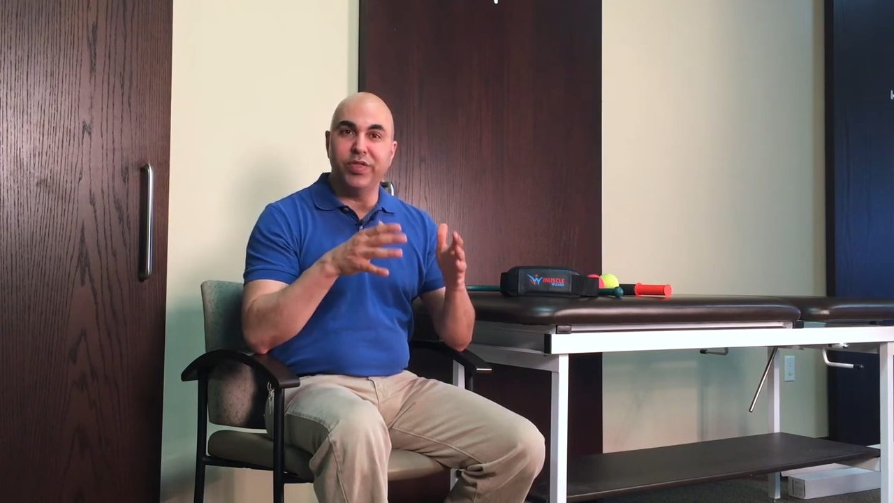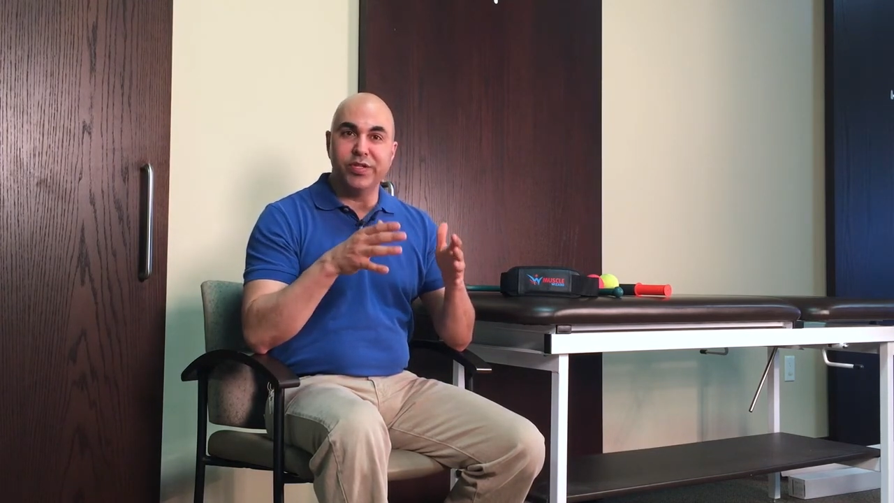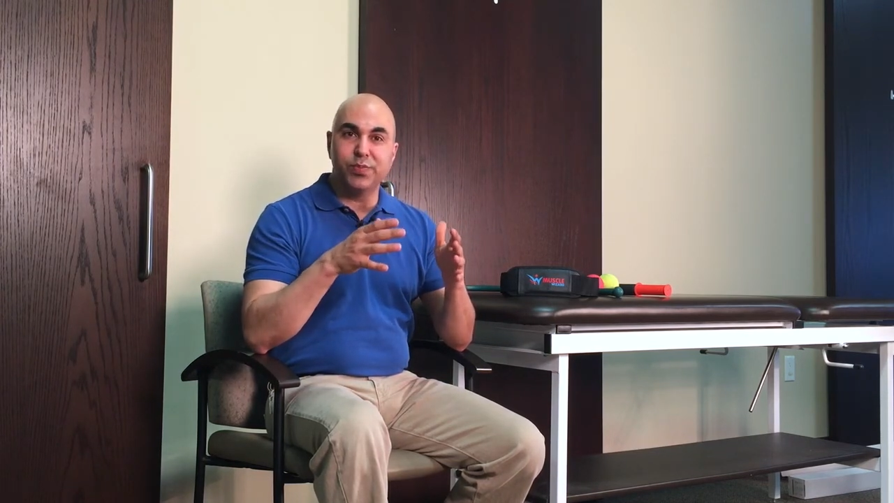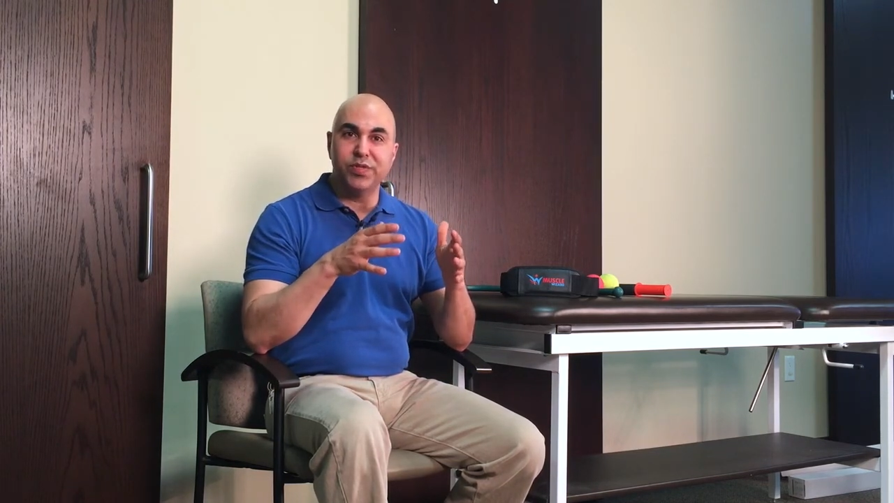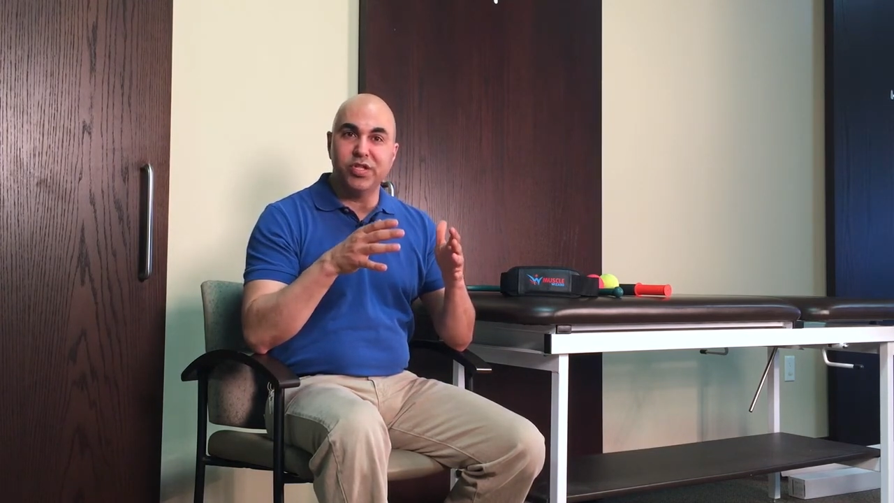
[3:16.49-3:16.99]

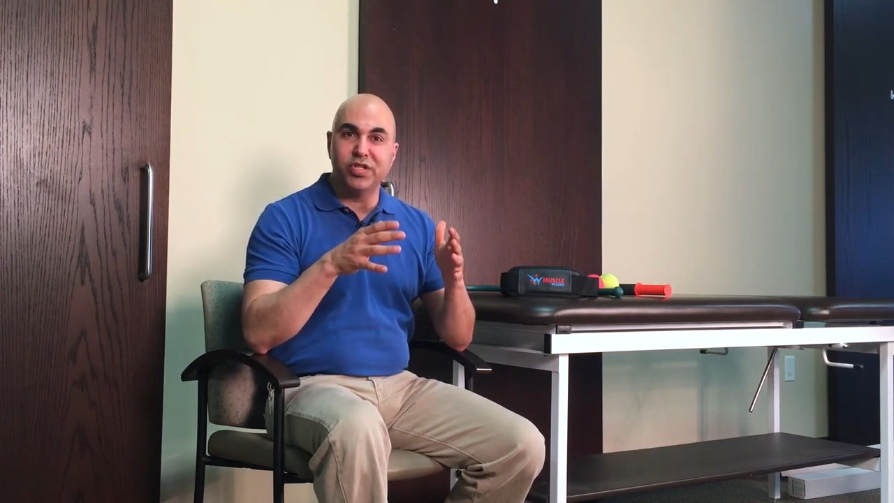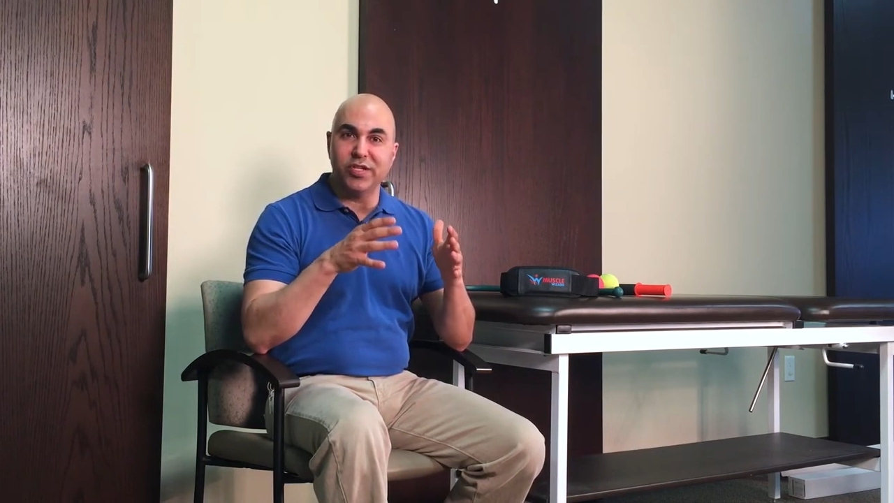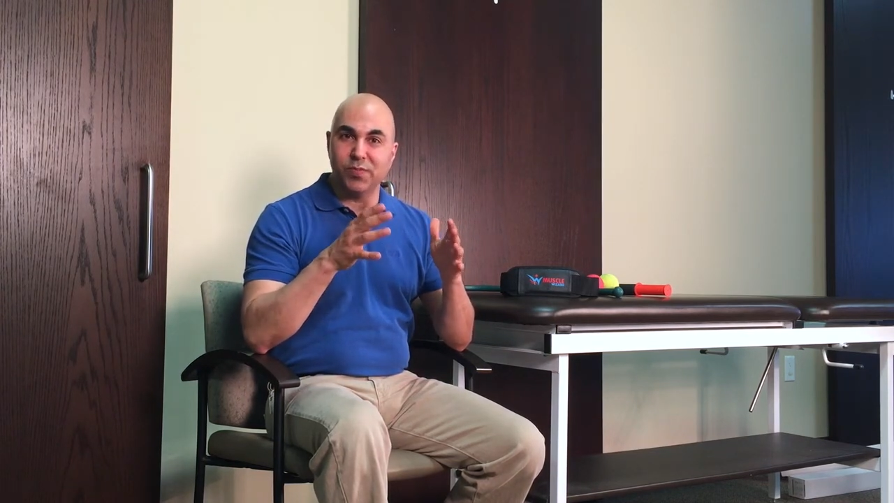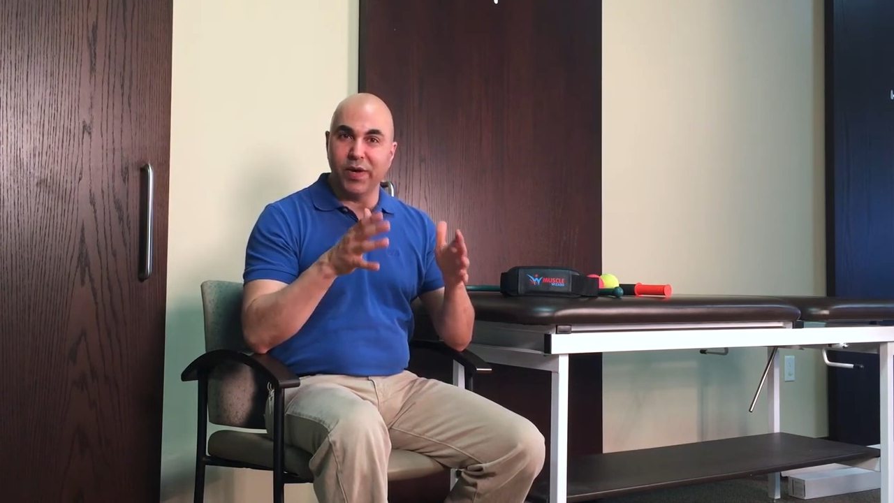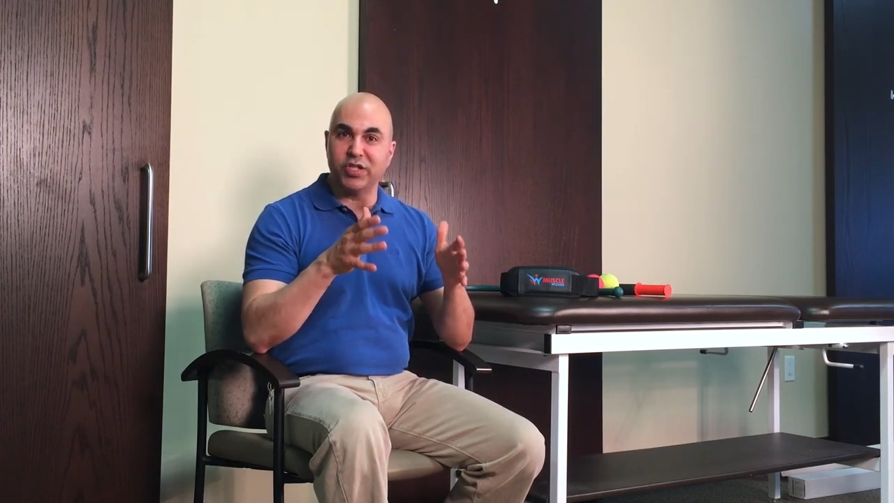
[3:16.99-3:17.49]
this position
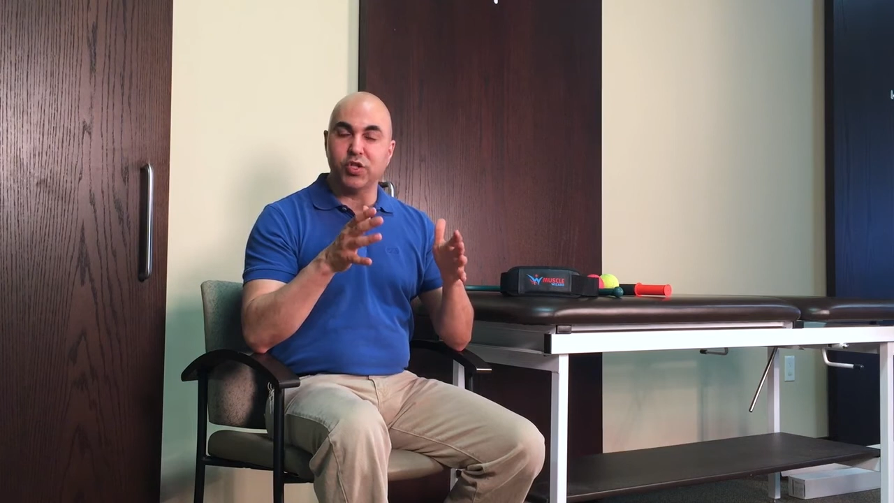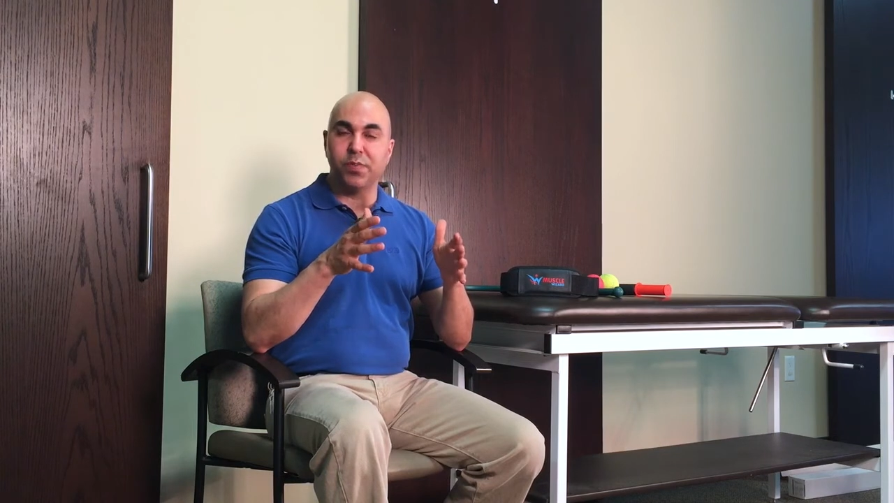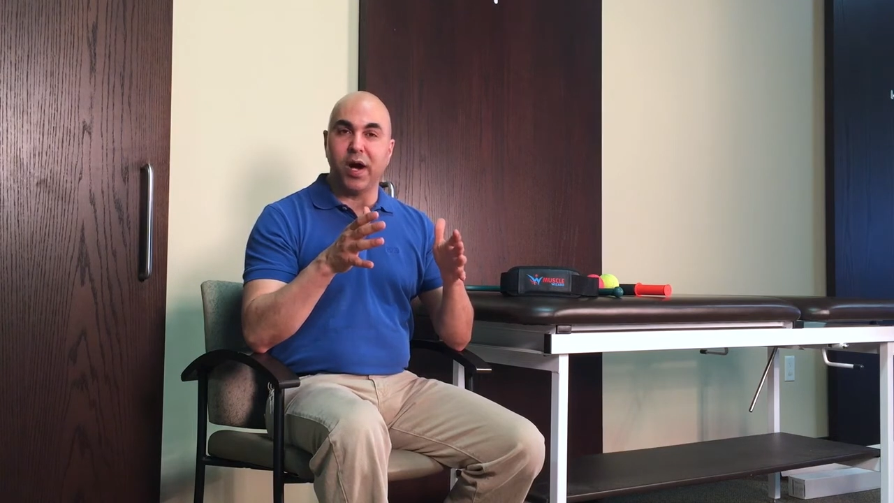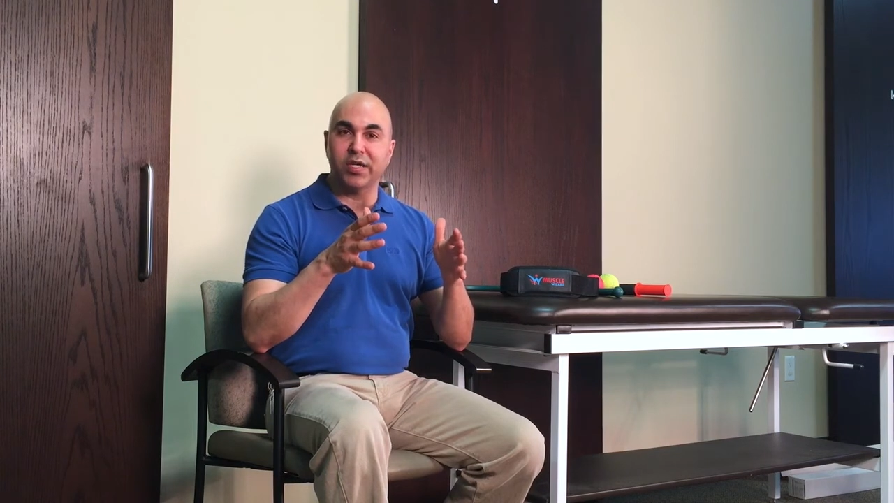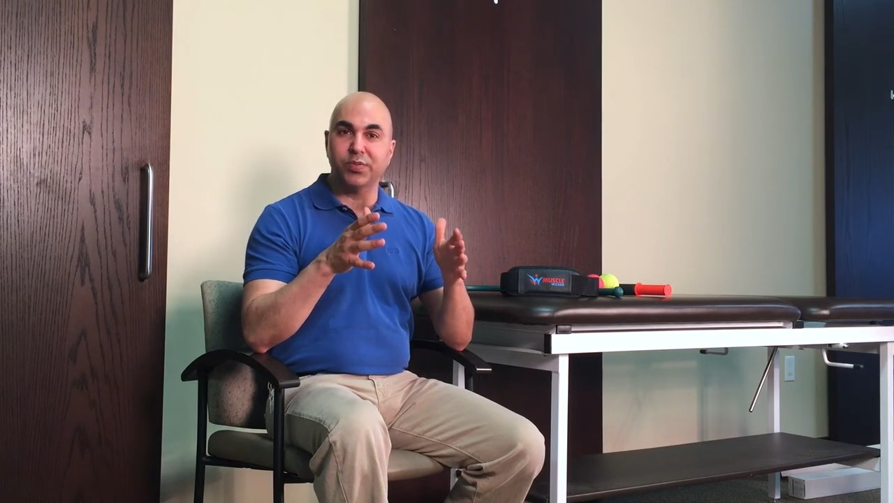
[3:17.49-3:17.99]
as much as
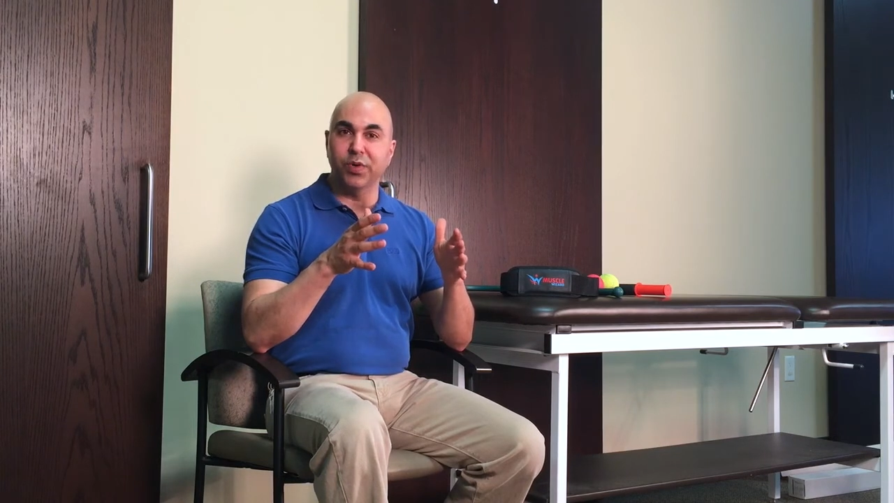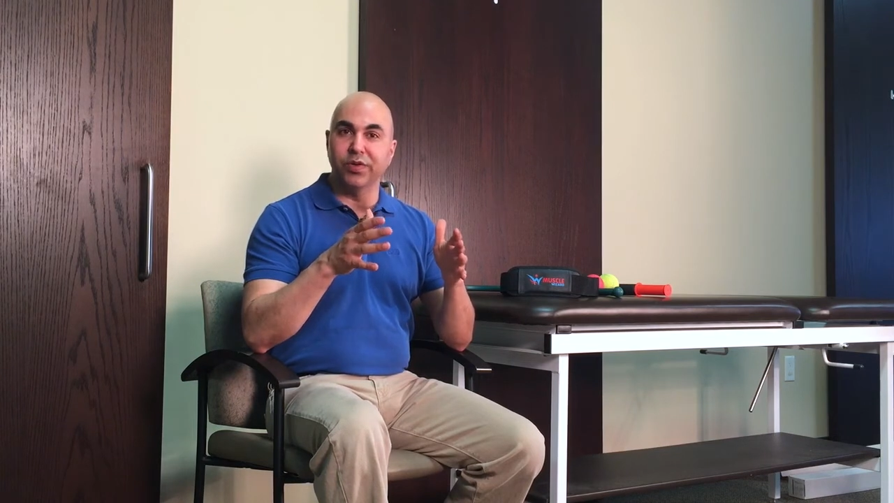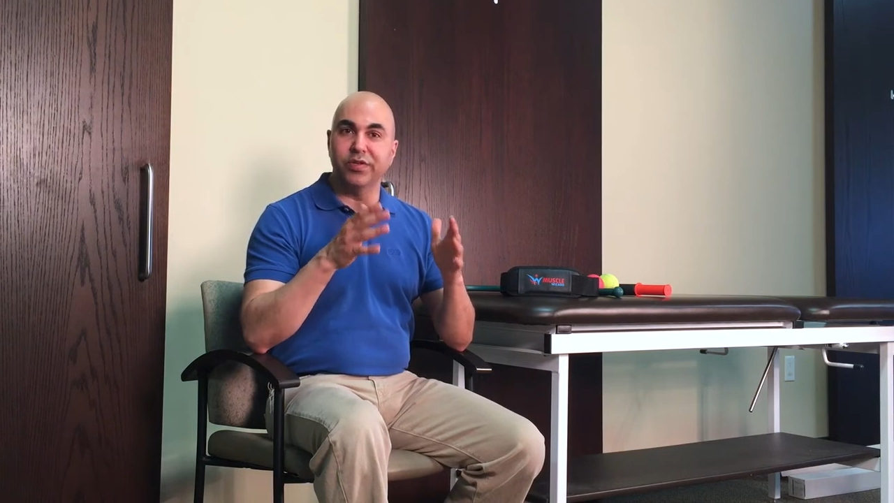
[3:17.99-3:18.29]
possible.